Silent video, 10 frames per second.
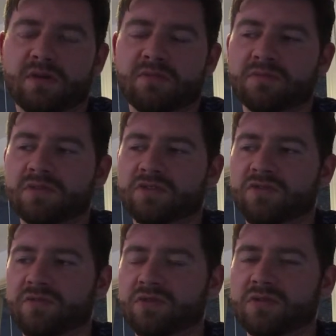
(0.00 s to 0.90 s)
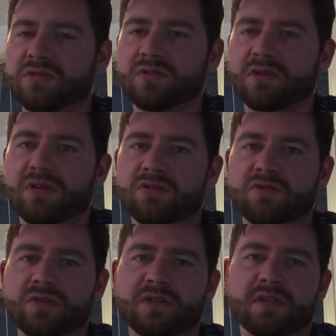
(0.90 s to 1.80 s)
descriptions are
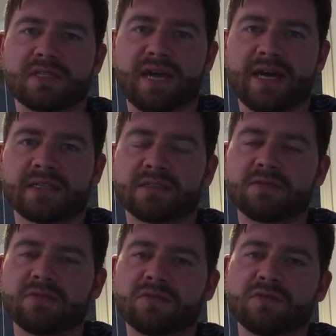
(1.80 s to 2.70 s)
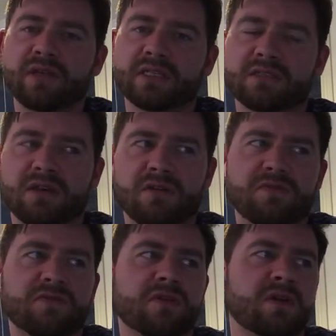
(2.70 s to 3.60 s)
sorted in the tags and all that stuff.
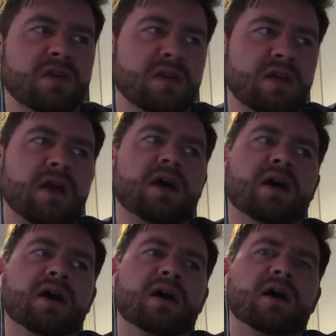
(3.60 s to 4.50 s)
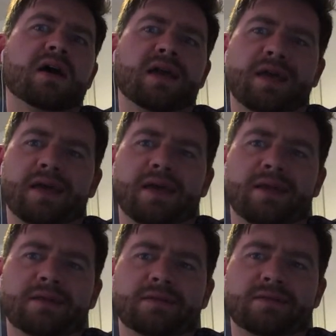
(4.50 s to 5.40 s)

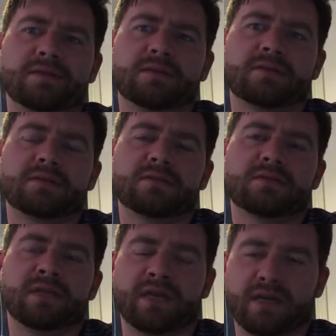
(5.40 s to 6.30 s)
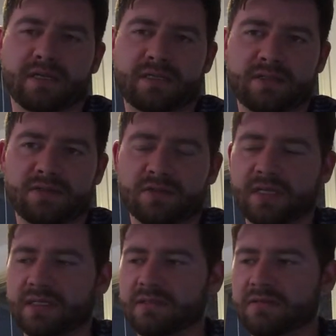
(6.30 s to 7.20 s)
And yeah, sort of take
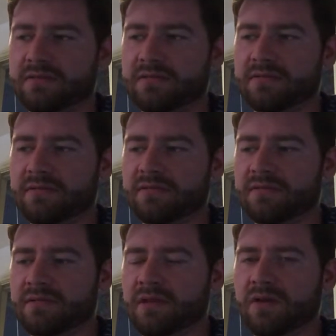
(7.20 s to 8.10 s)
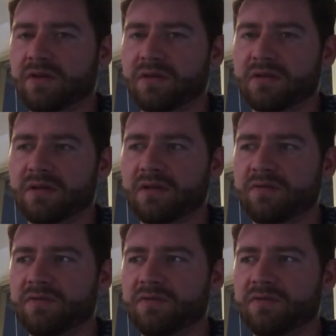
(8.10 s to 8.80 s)
a lot of the kind of